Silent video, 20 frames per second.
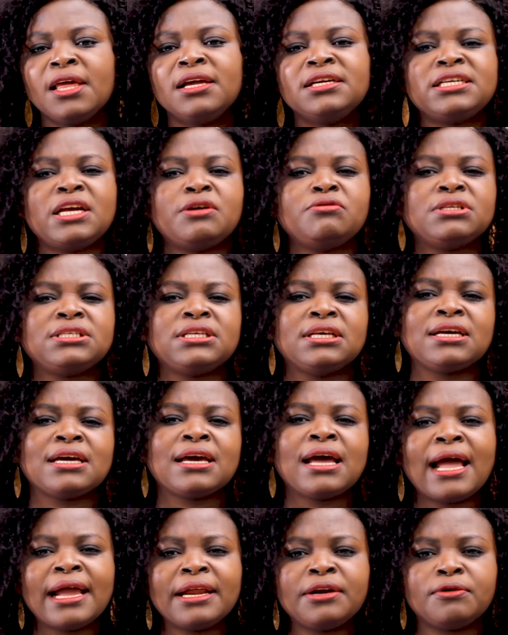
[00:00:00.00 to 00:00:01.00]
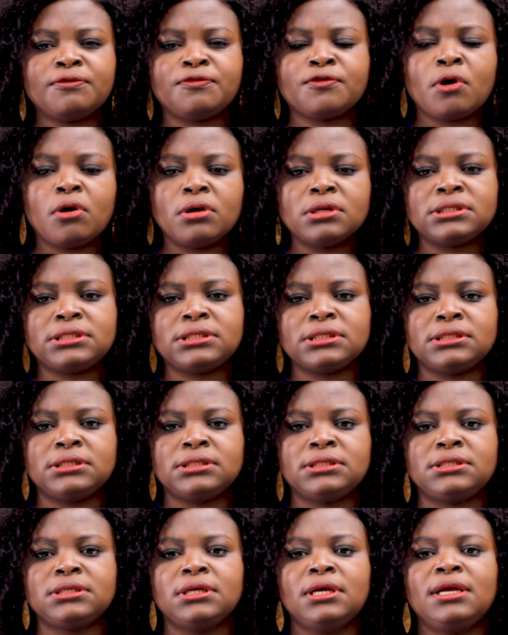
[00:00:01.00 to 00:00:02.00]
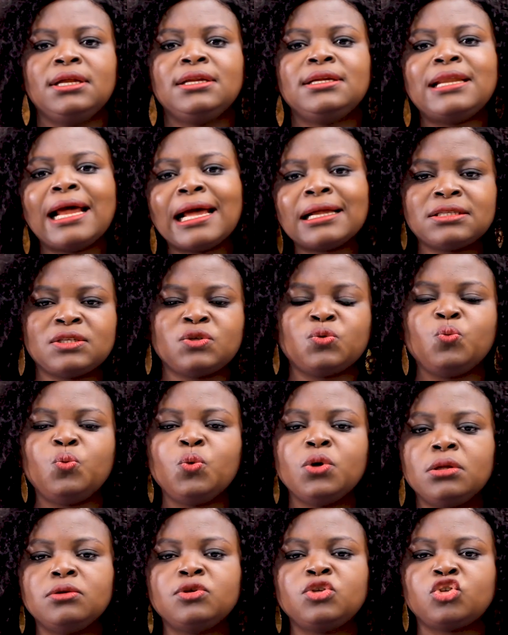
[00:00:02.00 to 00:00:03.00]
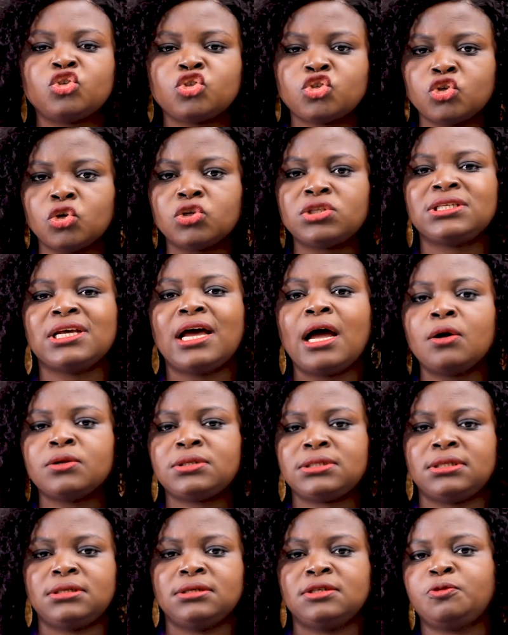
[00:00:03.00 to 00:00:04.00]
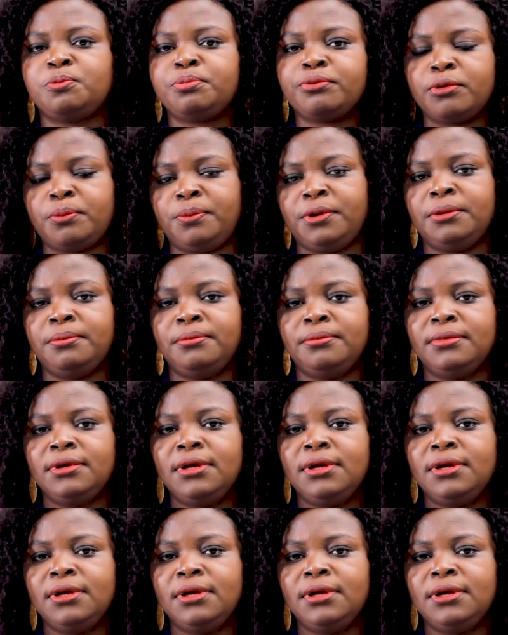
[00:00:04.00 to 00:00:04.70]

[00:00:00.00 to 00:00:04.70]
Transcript: There is a kind of content that will sort out this problem.